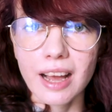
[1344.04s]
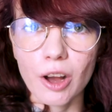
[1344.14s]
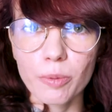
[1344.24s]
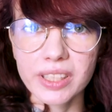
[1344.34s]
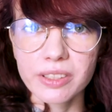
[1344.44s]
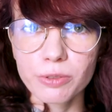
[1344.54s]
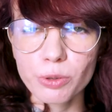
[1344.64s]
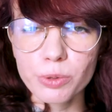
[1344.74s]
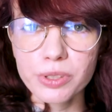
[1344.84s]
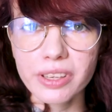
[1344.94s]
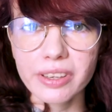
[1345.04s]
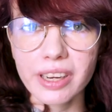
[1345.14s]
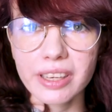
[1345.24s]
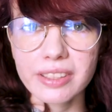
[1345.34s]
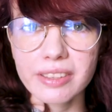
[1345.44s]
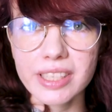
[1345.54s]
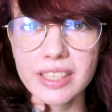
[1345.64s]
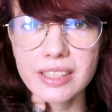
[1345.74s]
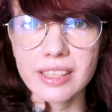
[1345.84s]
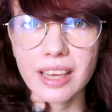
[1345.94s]
how many views there are, there
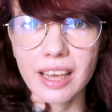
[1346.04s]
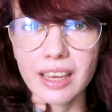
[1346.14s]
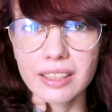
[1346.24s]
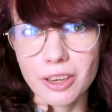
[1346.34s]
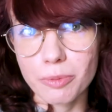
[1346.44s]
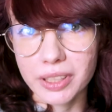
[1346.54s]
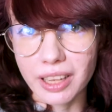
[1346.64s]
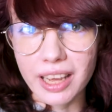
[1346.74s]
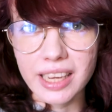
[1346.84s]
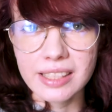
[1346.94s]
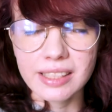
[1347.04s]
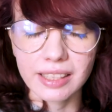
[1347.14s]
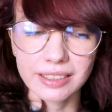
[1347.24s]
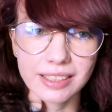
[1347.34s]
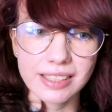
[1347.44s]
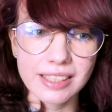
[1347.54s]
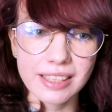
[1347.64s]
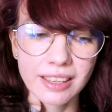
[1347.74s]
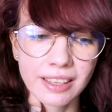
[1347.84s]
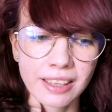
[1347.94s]
is, and how many likes, and that's
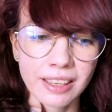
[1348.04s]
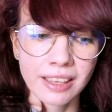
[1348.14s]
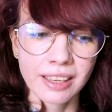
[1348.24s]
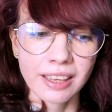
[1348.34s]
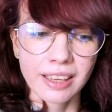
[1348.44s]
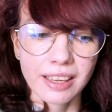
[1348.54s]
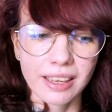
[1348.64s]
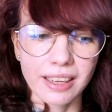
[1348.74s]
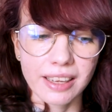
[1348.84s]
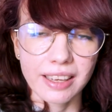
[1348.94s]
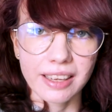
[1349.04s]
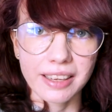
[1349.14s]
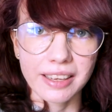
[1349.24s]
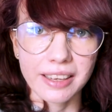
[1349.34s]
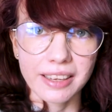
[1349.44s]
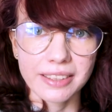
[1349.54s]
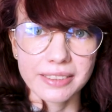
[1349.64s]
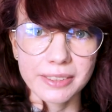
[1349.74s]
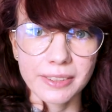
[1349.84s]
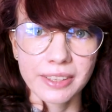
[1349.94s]
it.
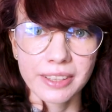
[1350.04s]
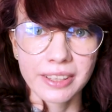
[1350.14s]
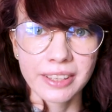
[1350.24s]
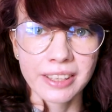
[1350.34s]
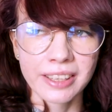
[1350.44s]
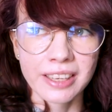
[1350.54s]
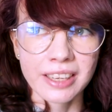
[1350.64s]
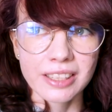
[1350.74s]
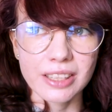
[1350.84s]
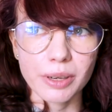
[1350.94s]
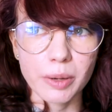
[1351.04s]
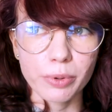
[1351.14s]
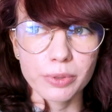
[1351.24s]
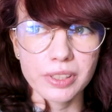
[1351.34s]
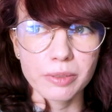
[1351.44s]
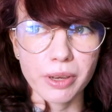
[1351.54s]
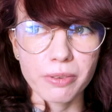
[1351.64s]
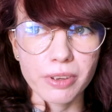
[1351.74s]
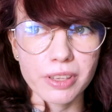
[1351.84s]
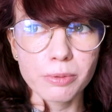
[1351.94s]
And so I posted
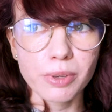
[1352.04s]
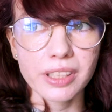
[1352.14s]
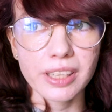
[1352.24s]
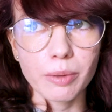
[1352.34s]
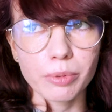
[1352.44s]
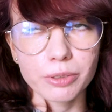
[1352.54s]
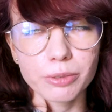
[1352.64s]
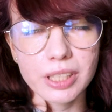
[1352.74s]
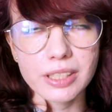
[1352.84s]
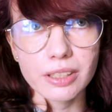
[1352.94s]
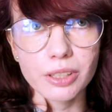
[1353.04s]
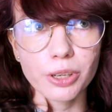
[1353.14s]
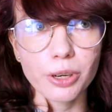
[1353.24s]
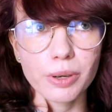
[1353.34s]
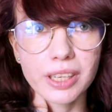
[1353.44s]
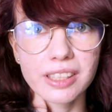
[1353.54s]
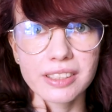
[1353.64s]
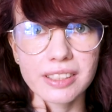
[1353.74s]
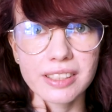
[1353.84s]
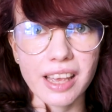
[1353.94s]
my first one a couple of weeks ago,
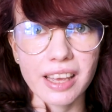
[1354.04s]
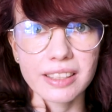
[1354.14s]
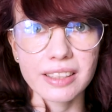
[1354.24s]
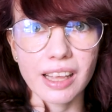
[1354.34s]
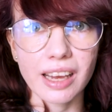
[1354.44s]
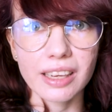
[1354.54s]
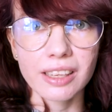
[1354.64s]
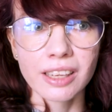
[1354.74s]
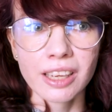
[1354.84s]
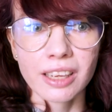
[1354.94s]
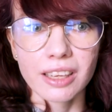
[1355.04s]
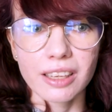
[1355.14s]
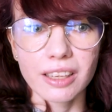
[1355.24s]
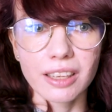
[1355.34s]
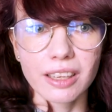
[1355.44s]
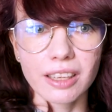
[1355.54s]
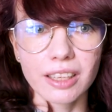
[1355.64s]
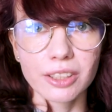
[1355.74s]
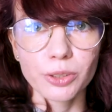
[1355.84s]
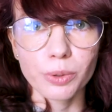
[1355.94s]
and it had like
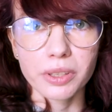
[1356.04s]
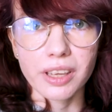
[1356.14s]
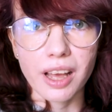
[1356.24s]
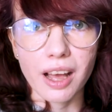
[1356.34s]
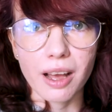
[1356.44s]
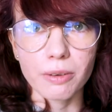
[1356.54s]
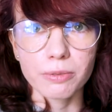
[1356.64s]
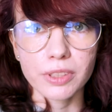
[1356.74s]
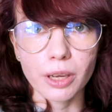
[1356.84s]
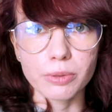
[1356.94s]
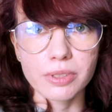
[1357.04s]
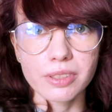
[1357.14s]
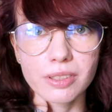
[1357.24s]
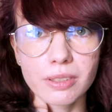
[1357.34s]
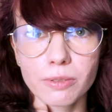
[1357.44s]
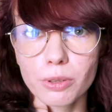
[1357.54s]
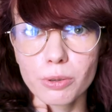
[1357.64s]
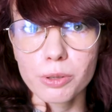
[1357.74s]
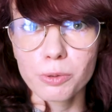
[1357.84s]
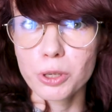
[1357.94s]
uh, two and a half thousand
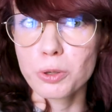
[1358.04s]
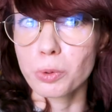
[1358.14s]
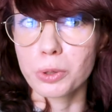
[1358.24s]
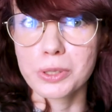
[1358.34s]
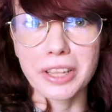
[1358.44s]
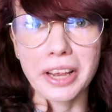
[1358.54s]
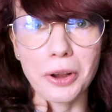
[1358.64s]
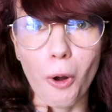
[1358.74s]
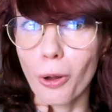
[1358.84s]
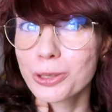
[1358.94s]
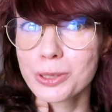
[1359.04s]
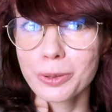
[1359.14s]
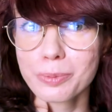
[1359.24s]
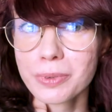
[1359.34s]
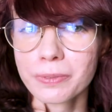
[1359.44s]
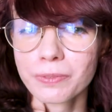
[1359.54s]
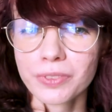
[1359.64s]
views, which was like awesome